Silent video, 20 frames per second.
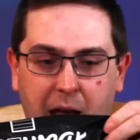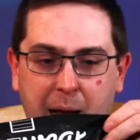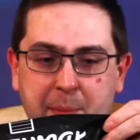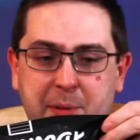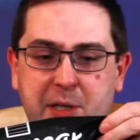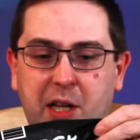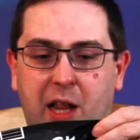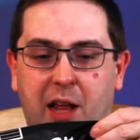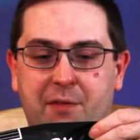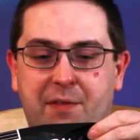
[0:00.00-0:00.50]
I'm
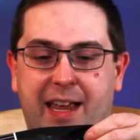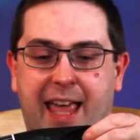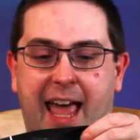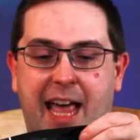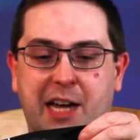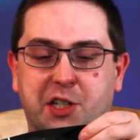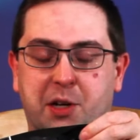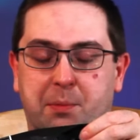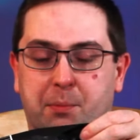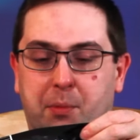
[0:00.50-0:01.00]
still on
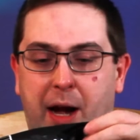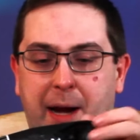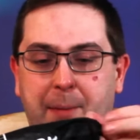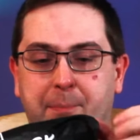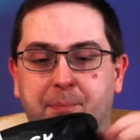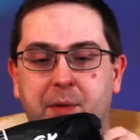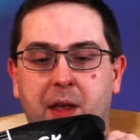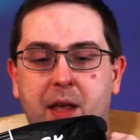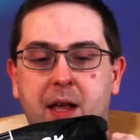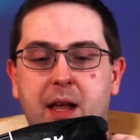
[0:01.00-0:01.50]
vacation
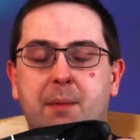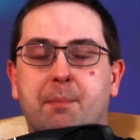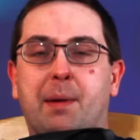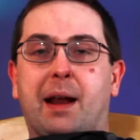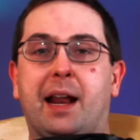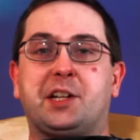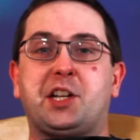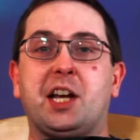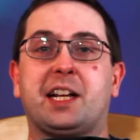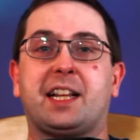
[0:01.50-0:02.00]
brain.
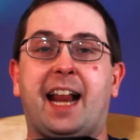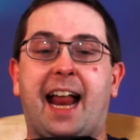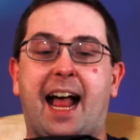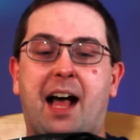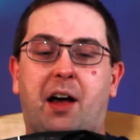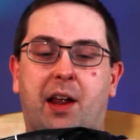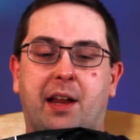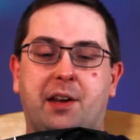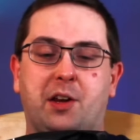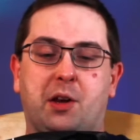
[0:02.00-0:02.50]
But check that
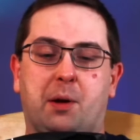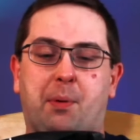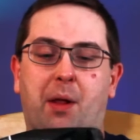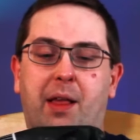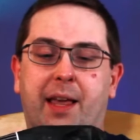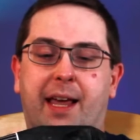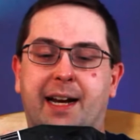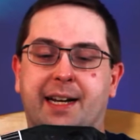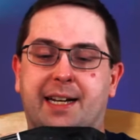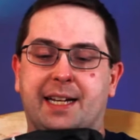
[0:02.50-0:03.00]
out and you can
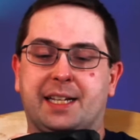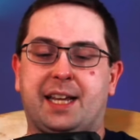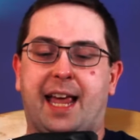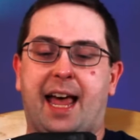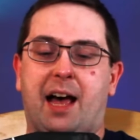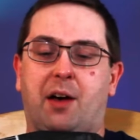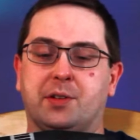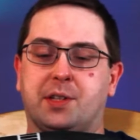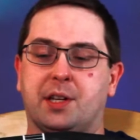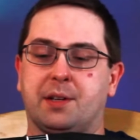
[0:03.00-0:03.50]
probably get a
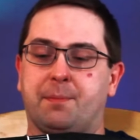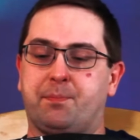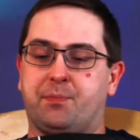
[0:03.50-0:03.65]
discount